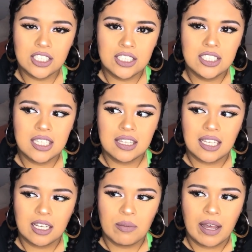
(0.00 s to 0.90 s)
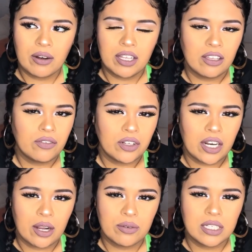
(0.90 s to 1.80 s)
good to think about if
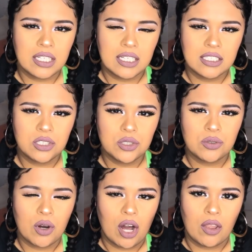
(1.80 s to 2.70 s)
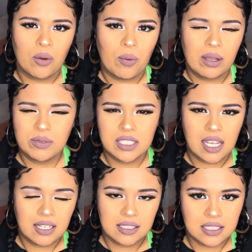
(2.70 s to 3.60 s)
you're not really into all the web
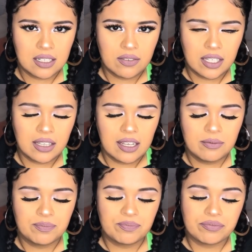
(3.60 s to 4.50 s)
design and stuff like that.